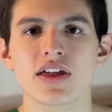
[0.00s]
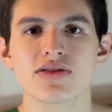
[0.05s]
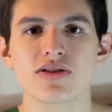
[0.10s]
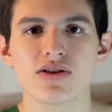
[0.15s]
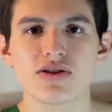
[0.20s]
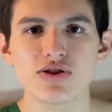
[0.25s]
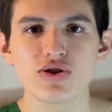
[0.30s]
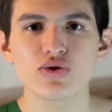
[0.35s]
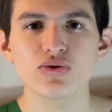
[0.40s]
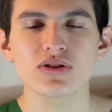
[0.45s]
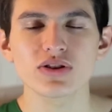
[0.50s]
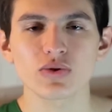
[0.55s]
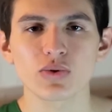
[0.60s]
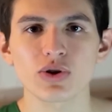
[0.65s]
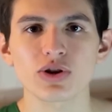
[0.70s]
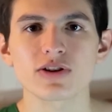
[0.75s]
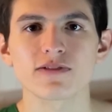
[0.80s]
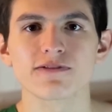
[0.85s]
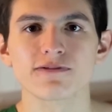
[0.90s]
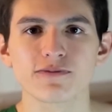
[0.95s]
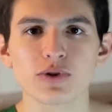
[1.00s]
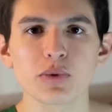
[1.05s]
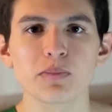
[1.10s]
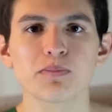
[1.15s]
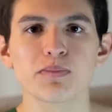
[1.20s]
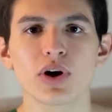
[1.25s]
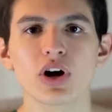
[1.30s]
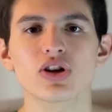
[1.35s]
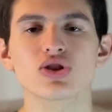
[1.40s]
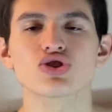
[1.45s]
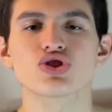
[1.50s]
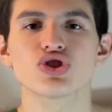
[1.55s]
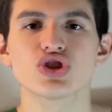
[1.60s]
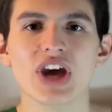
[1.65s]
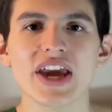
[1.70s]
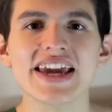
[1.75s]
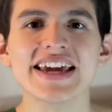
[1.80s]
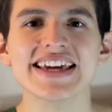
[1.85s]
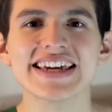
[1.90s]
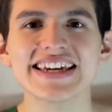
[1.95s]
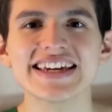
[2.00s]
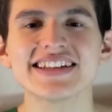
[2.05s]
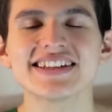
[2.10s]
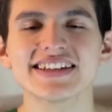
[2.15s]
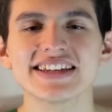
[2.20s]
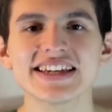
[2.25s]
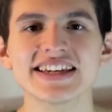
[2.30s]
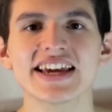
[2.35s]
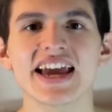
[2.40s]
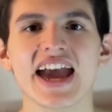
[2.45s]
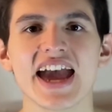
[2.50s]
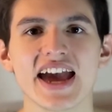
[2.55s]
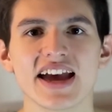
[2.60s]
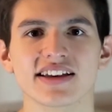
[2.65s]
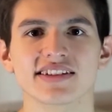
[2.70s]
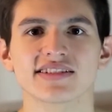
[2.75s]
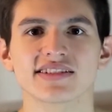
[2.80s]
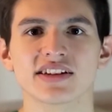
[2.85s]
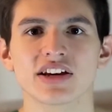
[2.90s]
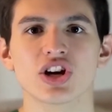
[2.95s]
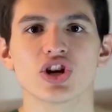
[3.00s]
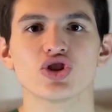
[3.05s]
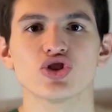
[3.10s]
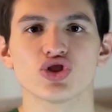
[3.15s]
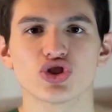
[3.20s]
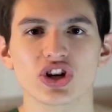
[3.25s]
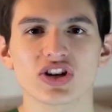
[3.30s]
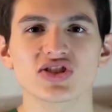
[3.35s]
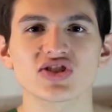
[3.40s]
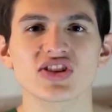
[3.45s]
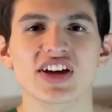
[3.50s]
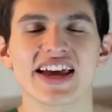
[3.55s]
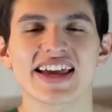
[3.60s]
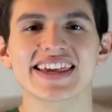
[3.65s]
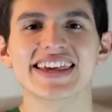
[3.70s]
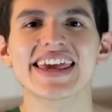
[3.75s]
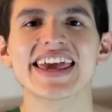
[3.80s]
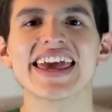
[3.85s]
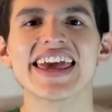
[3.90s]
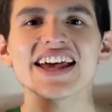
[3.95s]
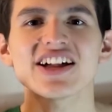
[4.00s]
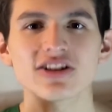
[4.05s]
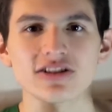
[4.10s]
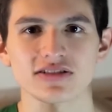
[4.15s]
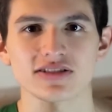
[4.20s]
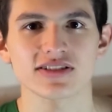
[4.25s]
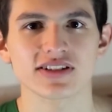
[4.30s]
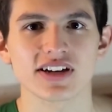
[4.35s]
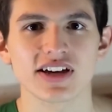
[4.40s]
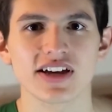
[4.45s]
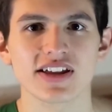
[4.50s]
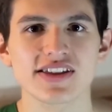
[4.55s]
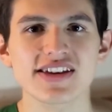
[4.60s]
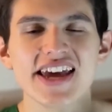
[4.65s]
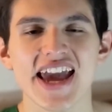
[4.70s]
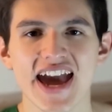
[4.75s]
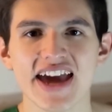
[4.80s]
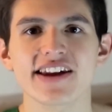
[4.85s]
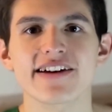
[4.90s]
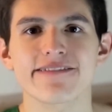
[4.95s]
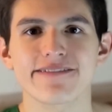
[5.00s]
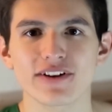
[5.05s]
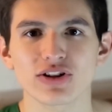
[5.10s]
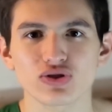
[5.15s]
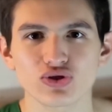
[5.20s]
The New York Football Jets just killed the NFL